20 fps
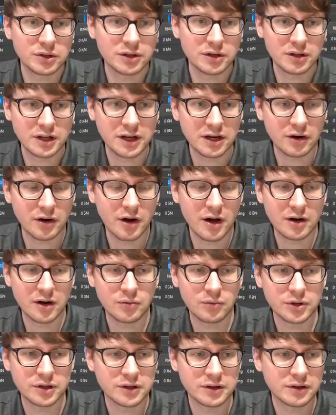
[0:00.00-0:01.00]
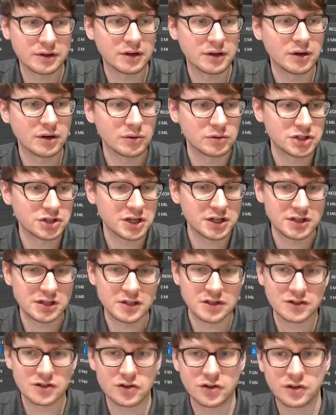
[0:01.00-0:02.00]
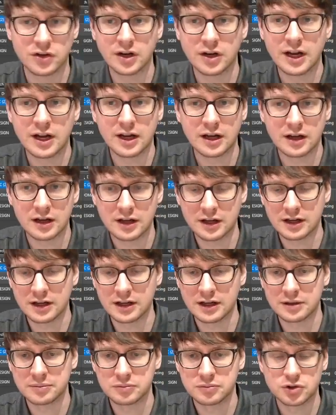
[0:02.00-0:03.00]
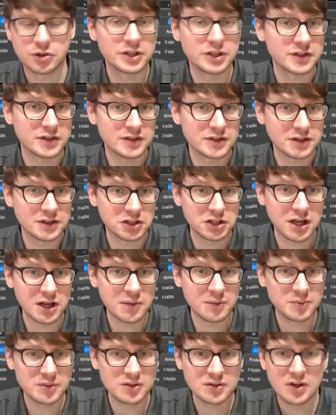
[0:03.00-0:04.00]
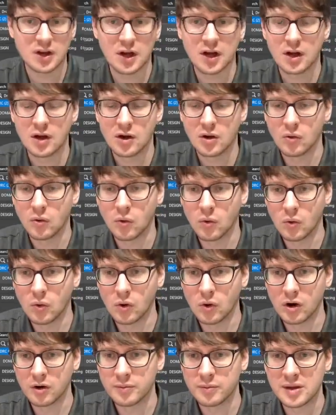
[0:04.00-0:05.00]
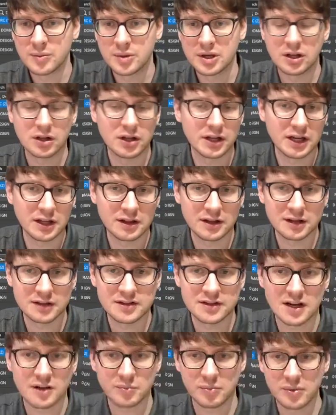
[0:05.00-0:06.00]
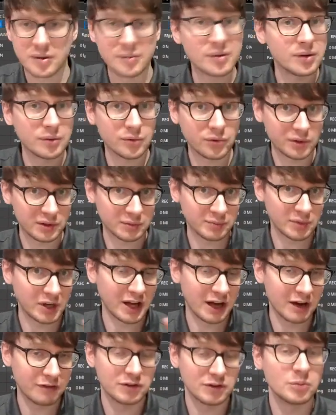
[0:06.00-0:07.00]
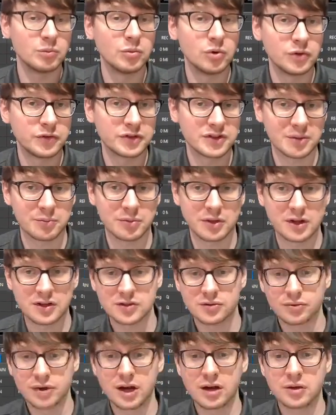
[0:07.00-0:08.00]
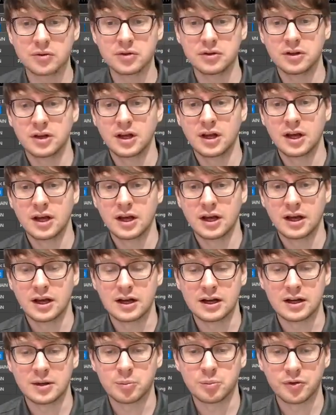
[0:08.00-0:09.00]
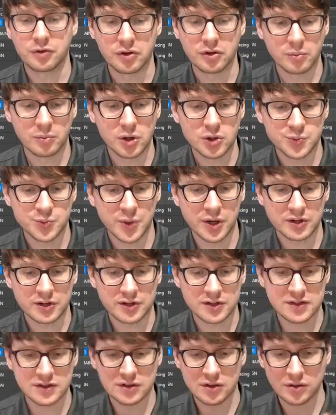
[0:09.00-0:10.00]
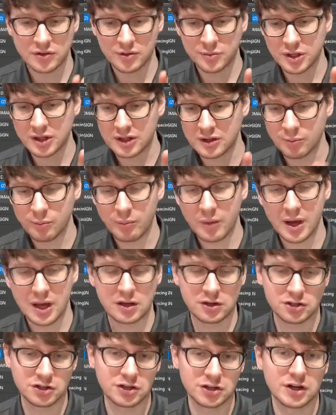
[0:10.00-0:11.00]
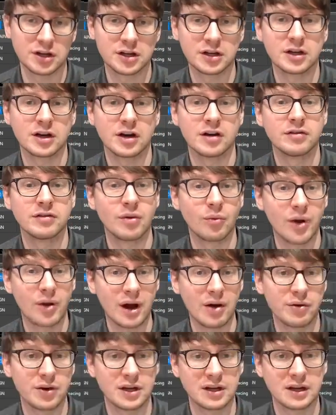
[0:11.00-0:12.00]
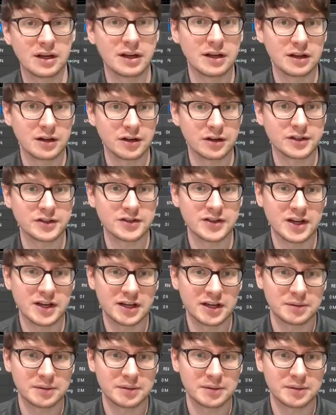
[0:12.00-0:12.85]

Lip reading: later on with, changing certain traces to shapes, or maybe cleaning things up. Maybe we might have to move some things around. But for the most part, this is going to be the main chunk of the routing in our design.